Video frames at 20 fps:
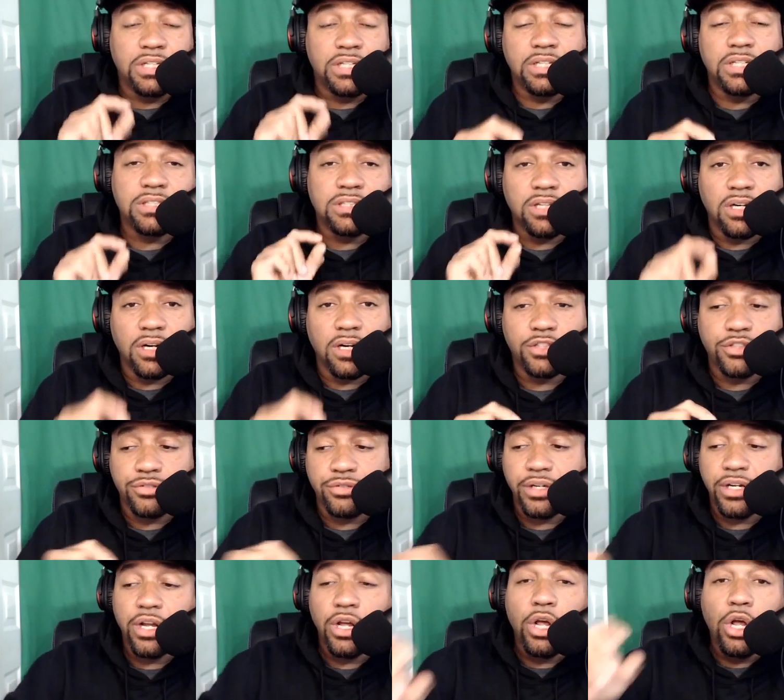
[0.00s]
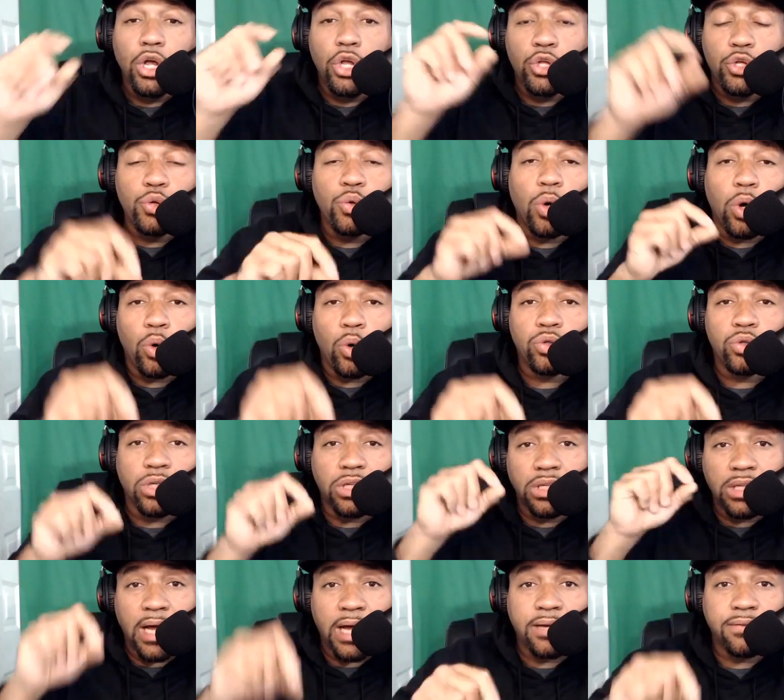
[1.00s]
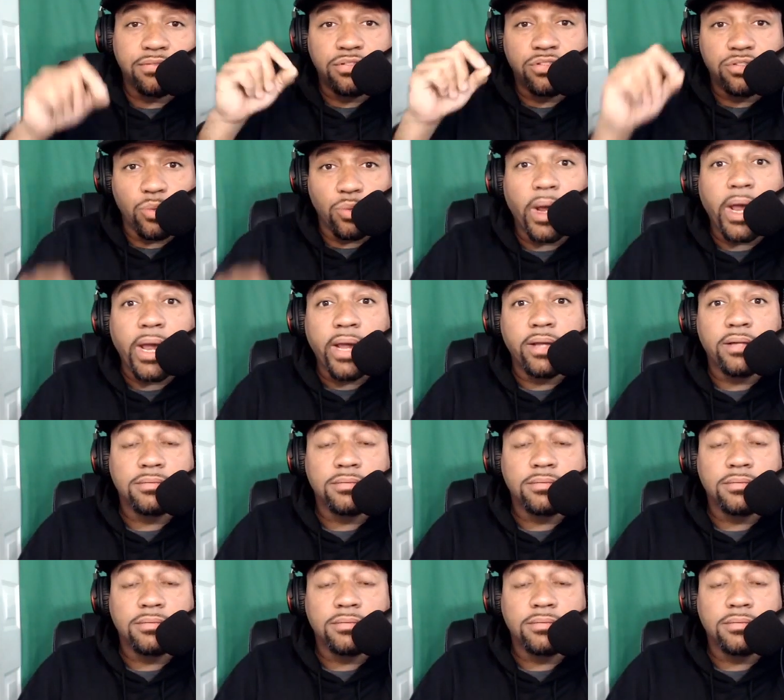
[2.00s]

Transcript: this country, you hold a lot of sway.